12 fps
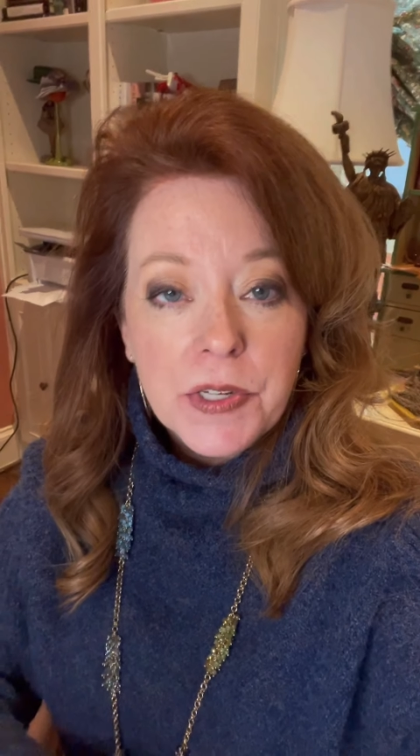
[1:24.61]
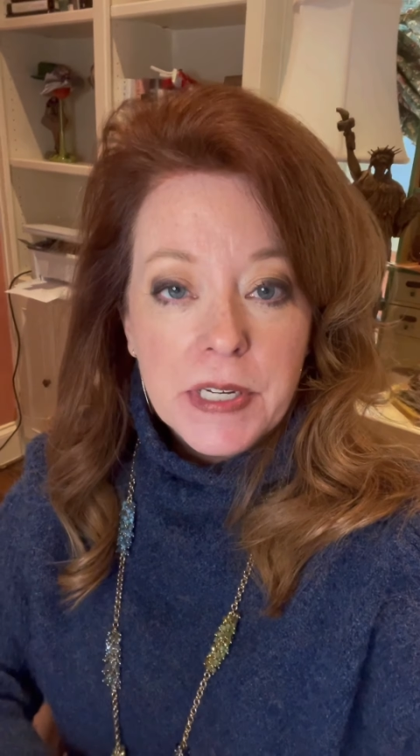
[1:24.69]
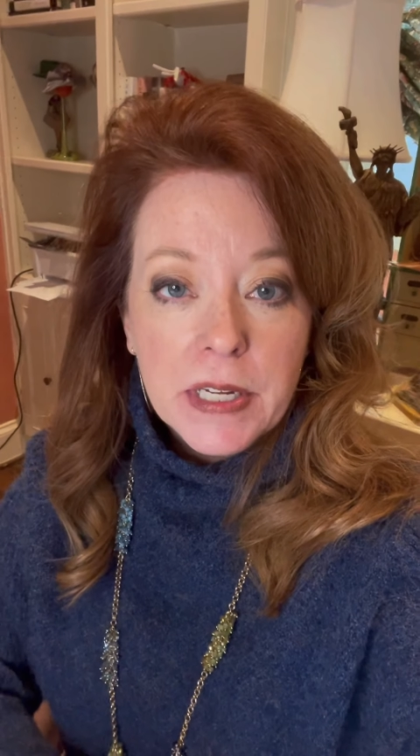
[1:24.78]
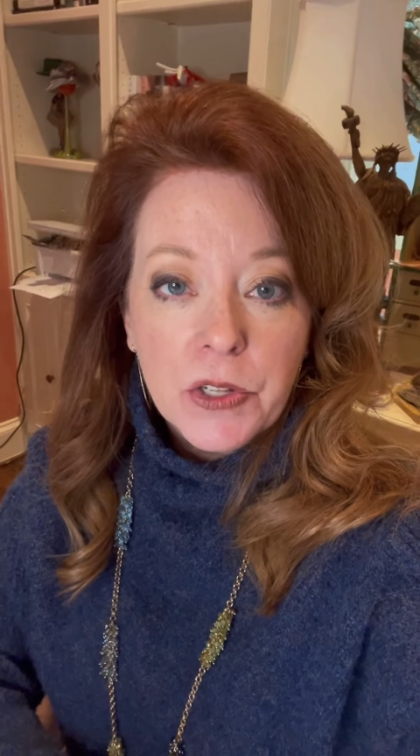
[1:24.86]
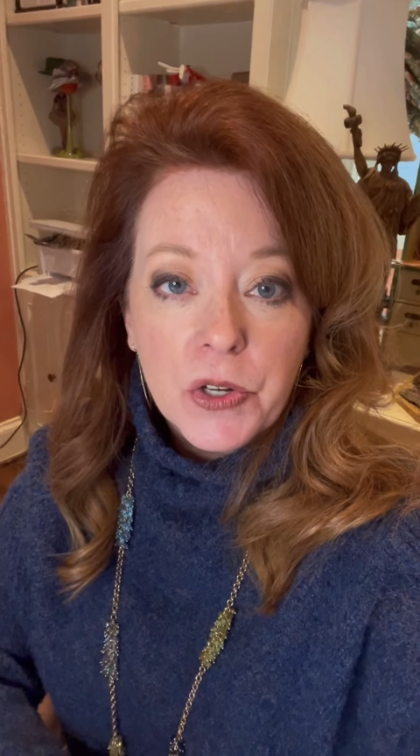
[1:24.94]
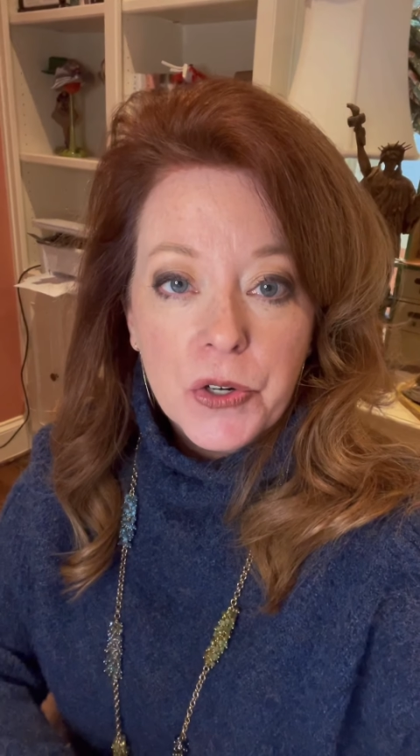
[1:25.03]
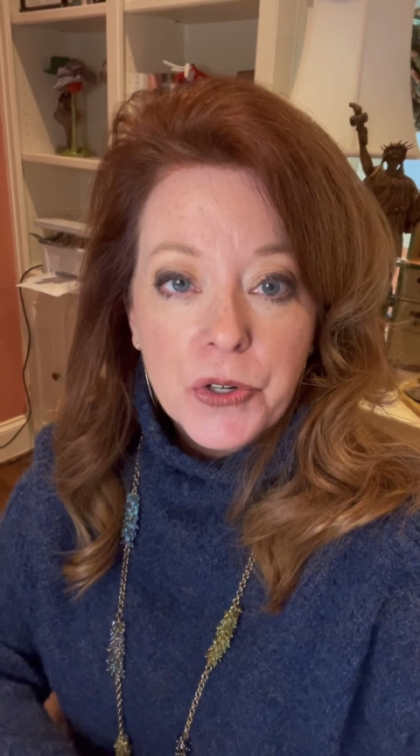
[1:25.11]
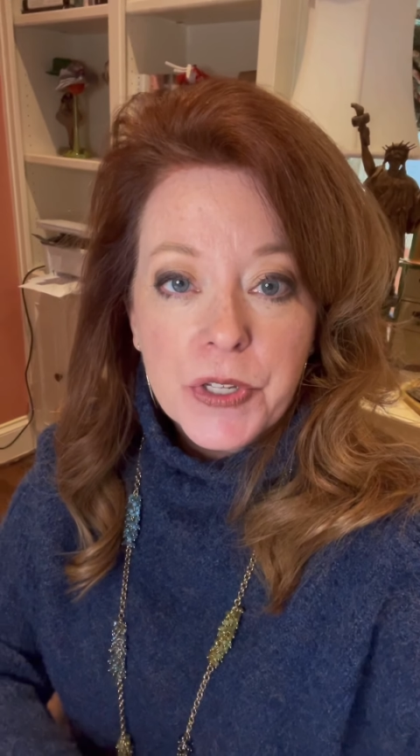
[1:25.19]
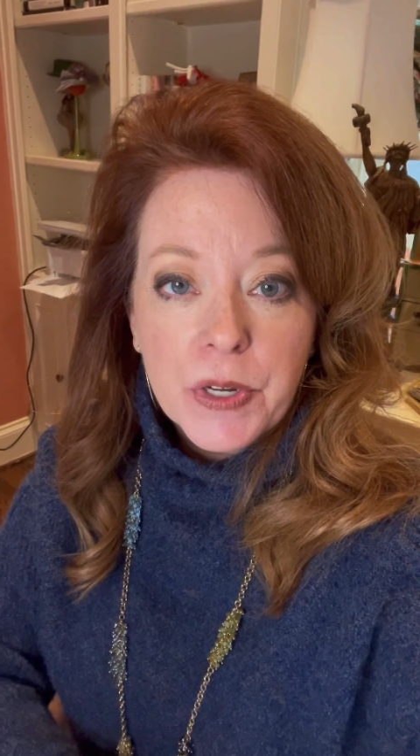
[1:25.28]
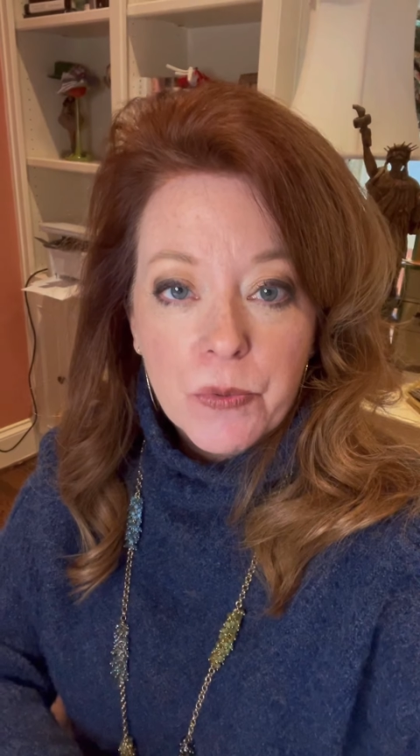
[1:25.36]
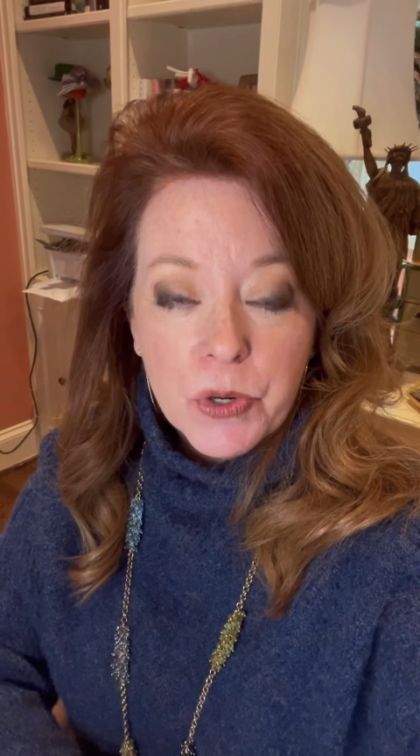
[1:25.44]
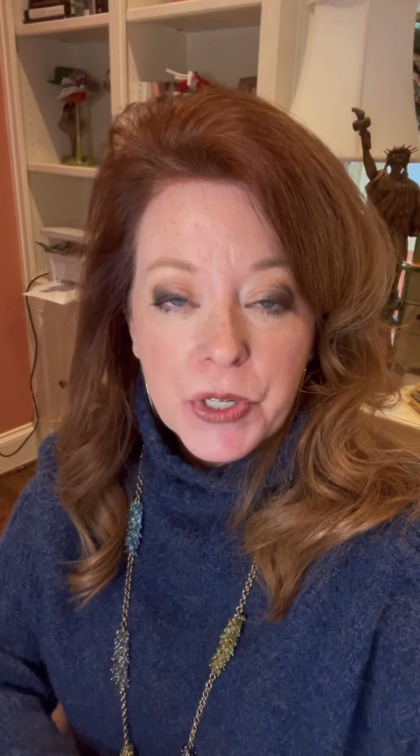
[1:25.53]
dealers
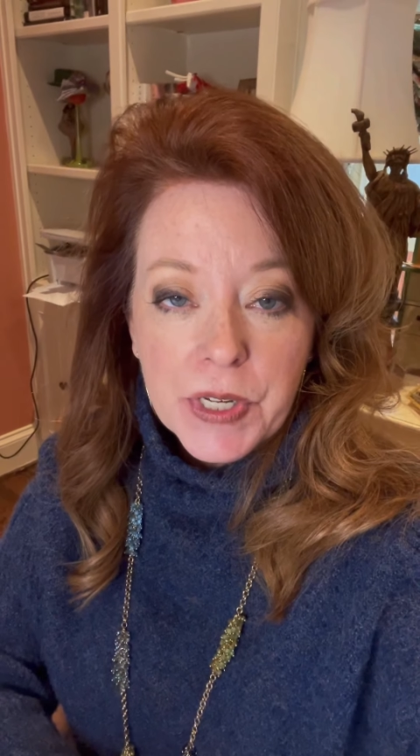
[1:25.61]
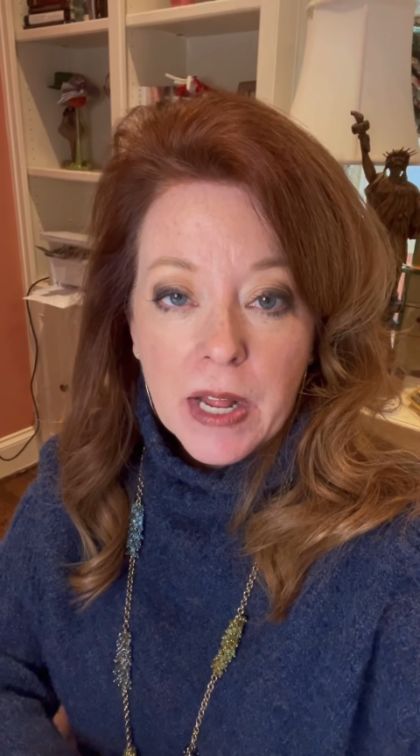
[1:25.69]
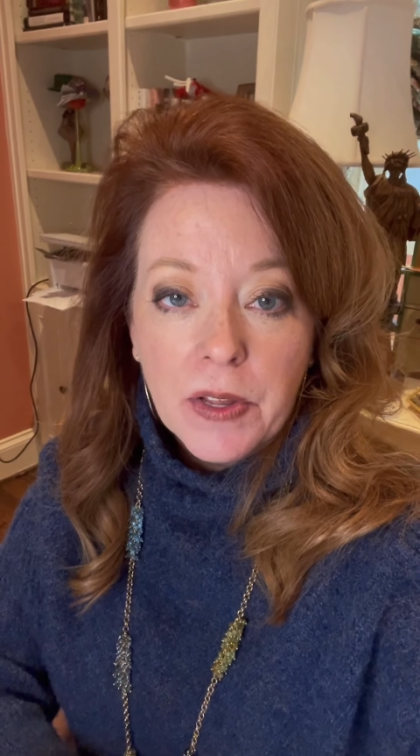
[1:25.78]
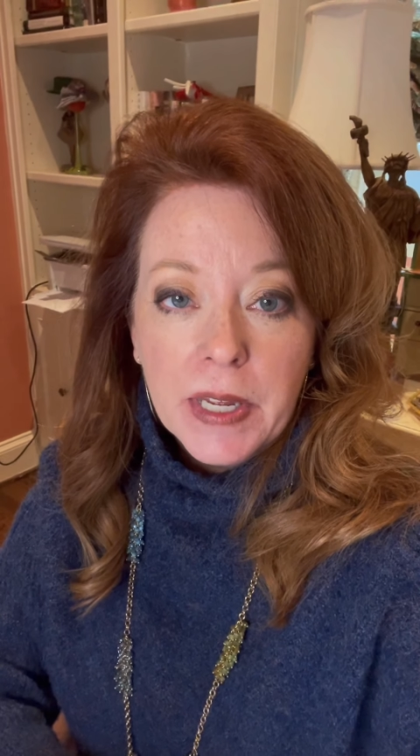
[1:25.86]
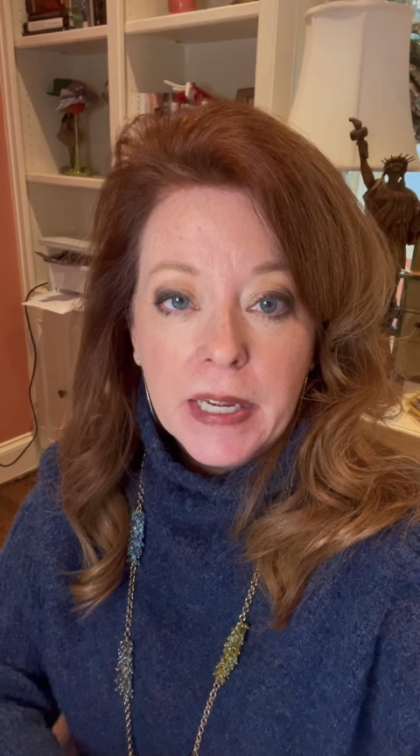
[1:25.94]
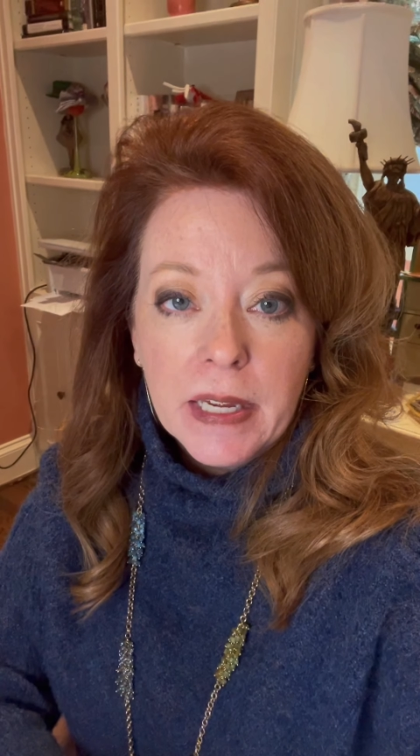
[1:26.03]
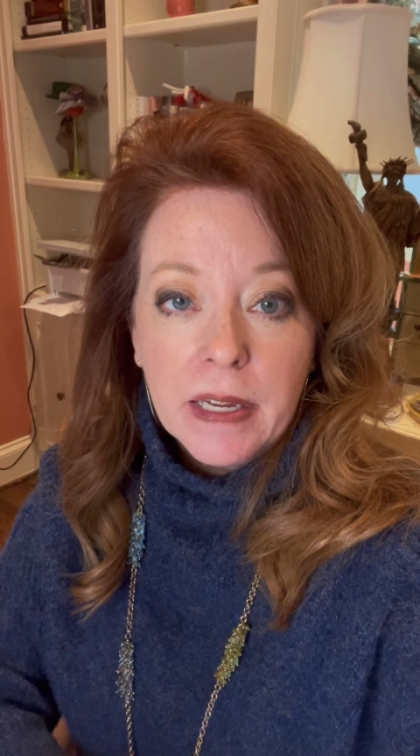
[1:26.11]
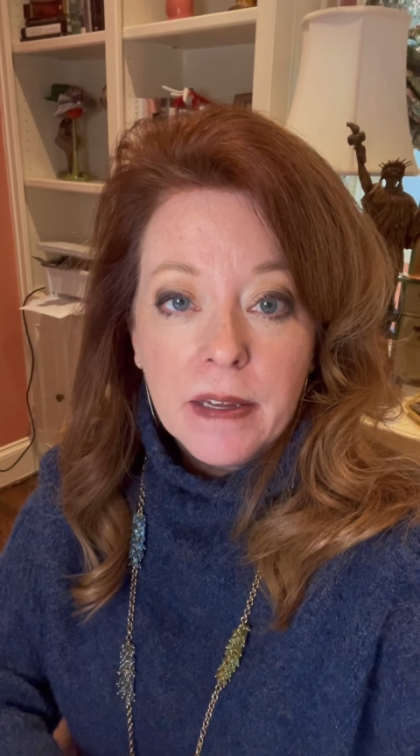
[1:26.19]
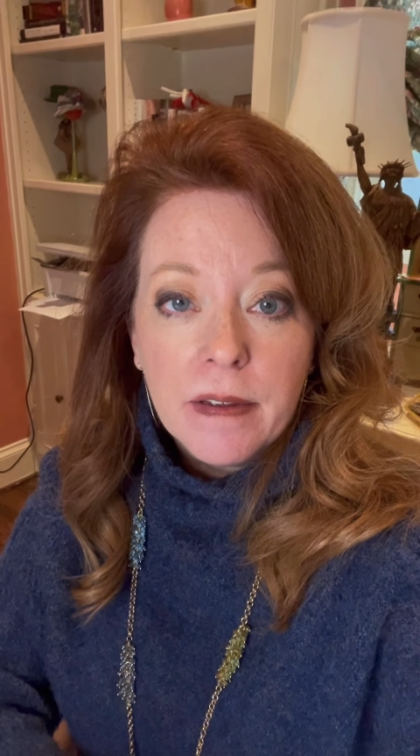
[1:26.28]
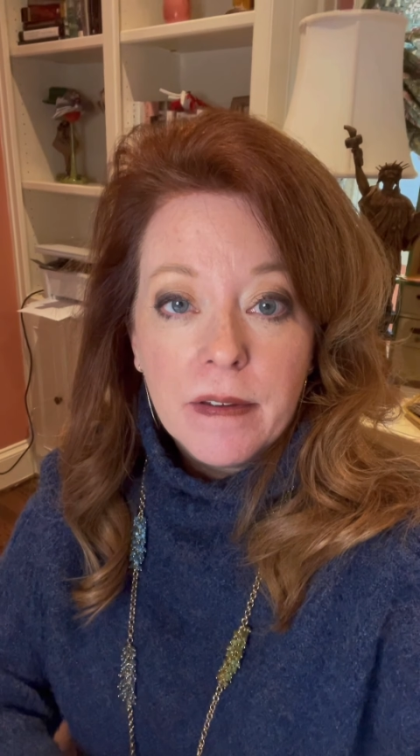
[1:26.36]
that were selling